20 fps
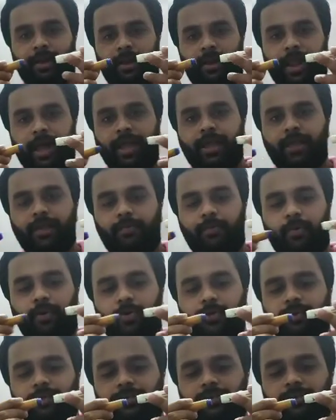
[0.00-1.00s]
Like
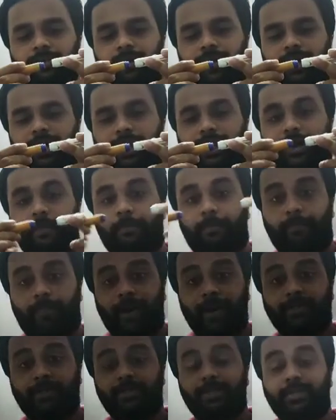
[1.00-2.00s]
poles
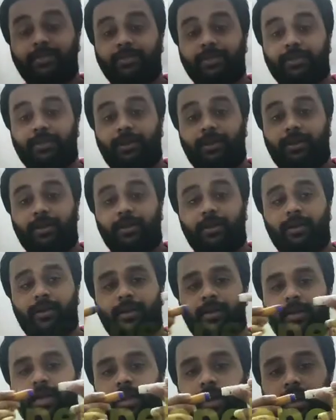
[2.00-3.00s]
repels each other.
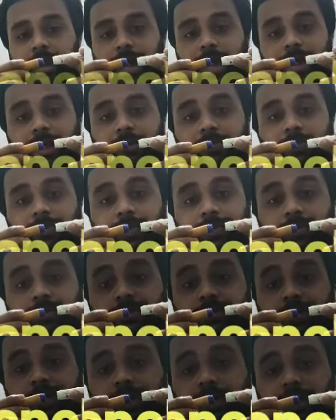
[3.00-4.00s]
Like
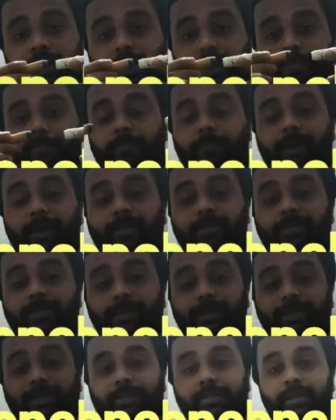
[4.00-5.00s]
poles repels
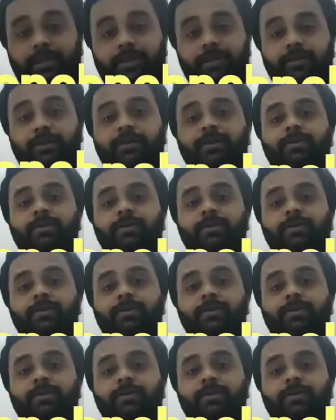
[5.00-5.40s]
each other.